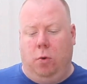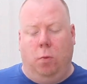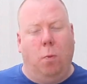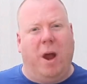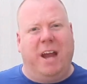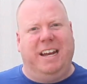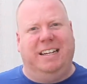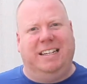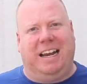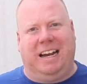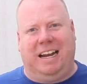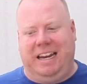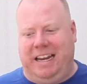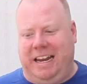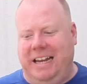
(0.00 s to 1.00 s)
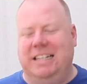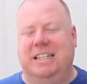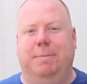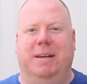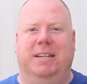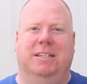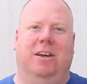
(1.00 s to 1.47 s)
When exactly is
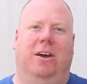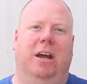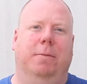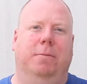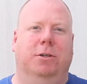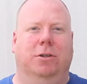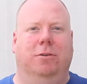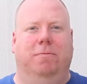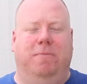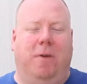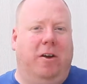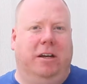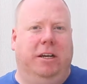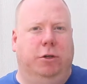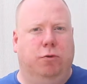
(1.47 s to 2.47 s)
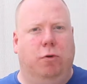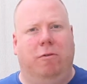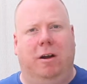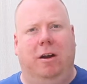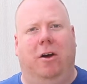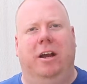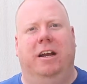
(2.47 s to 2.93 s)
the best time to finally draw
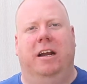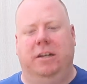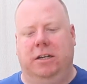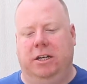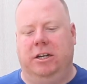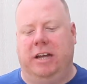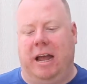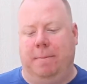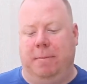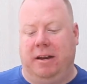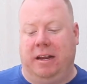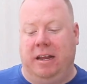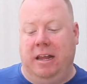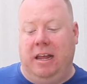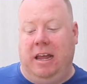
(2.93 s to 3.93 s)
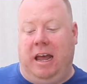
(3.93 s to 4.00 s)
a line under your gambling